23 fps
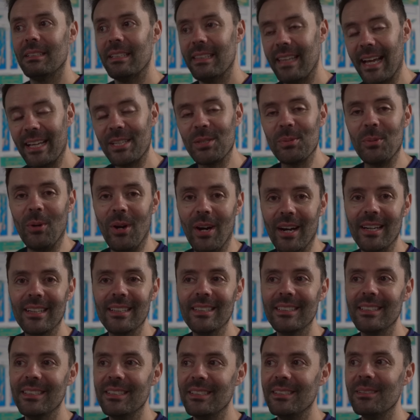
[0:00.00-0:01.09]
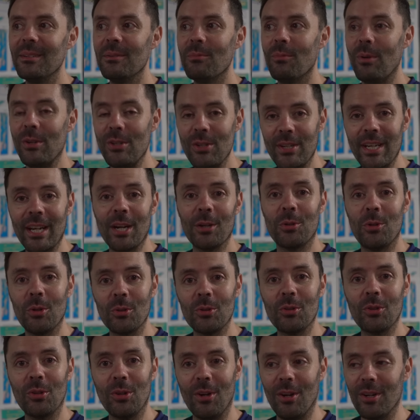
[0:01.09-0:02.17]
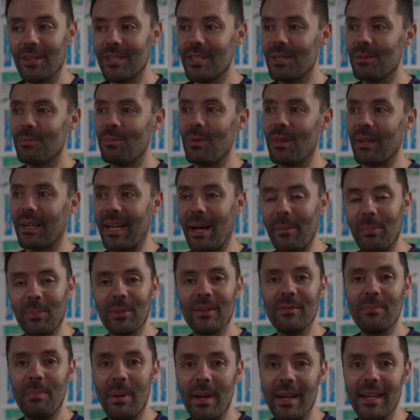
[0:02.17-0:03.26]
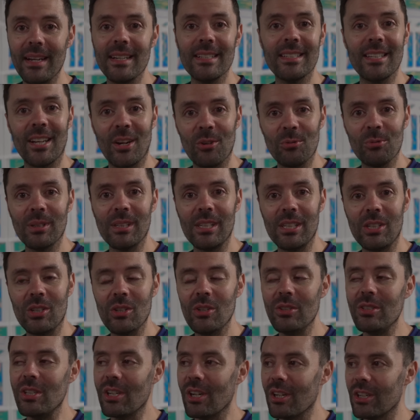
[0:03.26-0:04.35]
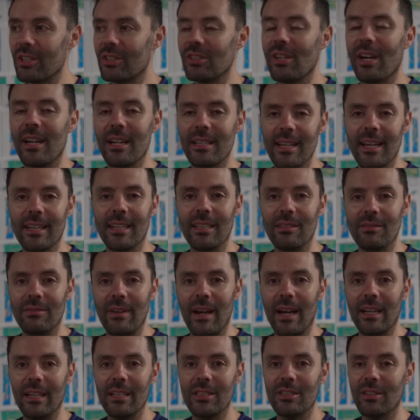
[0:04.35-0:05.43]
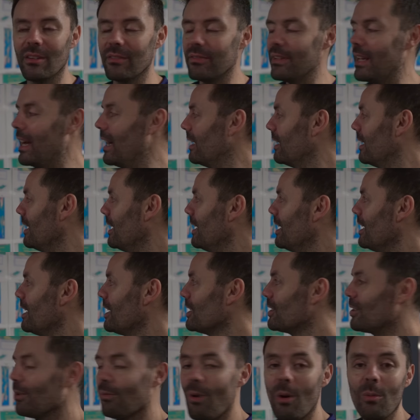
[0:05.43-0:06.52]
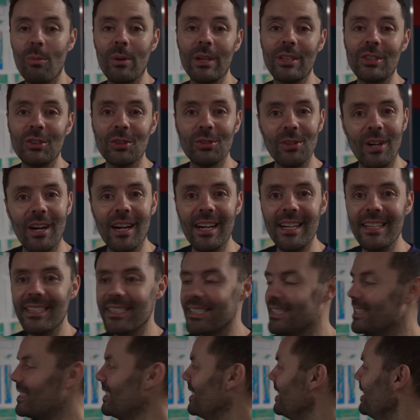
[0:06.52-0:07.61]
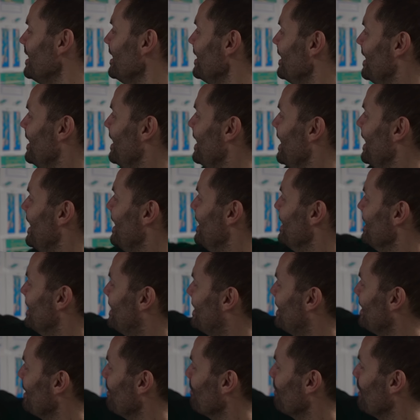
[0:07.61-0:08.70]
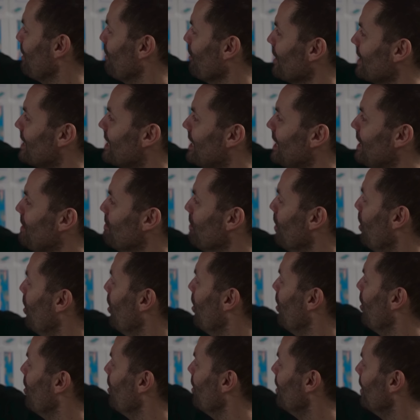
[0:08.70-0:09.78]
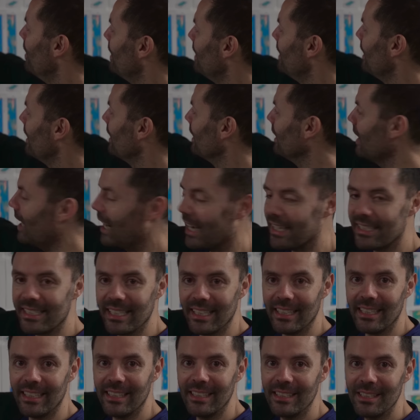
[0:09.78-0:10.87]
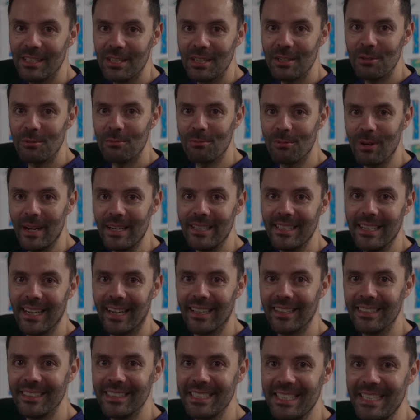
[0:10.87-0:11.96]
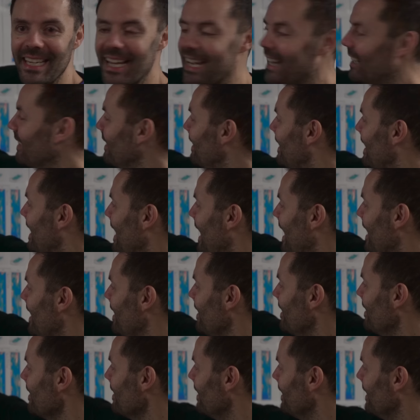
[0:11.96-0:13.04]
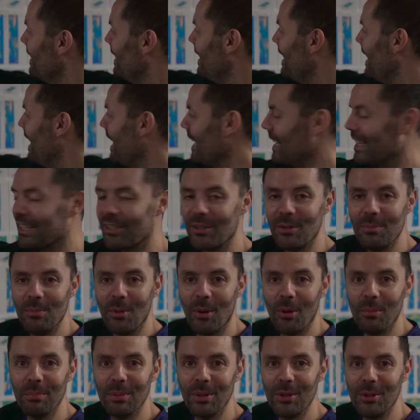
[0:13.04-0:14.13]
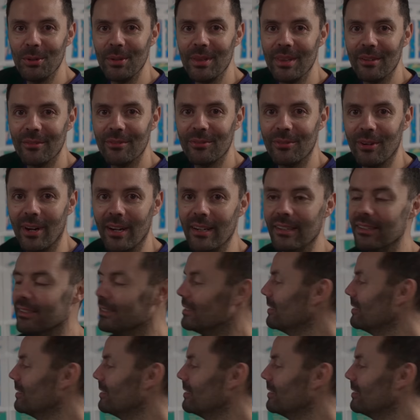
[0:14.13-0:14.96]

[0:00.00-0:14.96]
That's why when you get a good cross with a couple of pairs that are really good, you got to try to take advantage of that. So what we're trying to see is we want to see more lighter red colors down the end and a little more blue in the front.